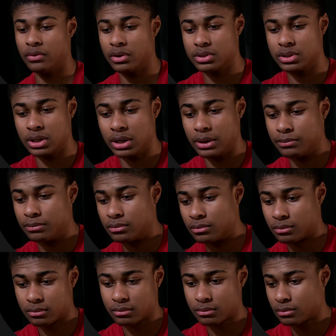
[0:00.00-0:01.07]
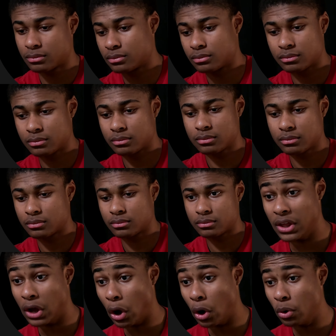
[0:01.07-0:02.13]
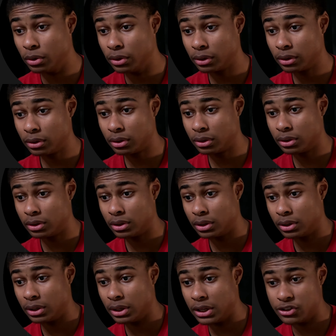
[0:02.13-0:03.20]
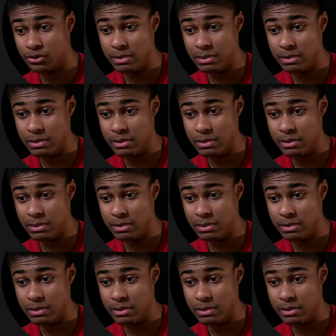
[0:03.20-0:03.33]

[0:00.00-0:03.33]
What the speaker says: first time. The owner is